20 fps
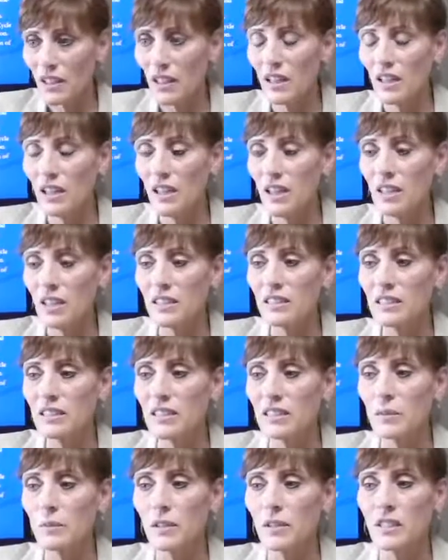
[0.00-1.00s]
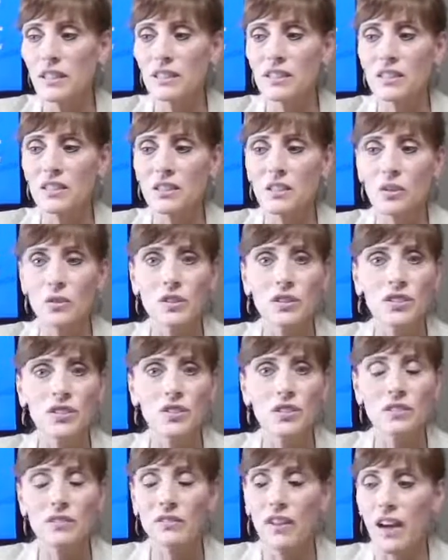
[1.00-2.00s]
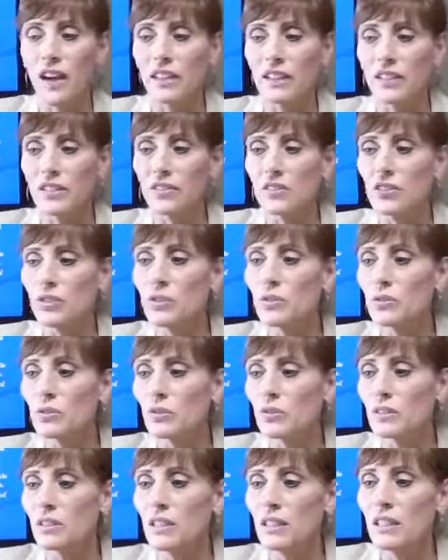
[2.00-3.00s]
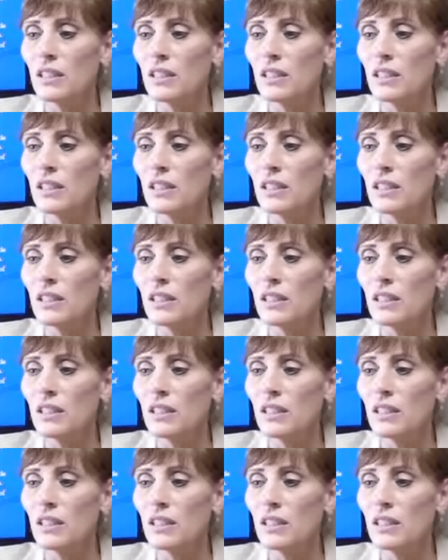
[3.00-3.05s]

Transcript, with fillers: Uh, it stimulates the secretion of IL-2.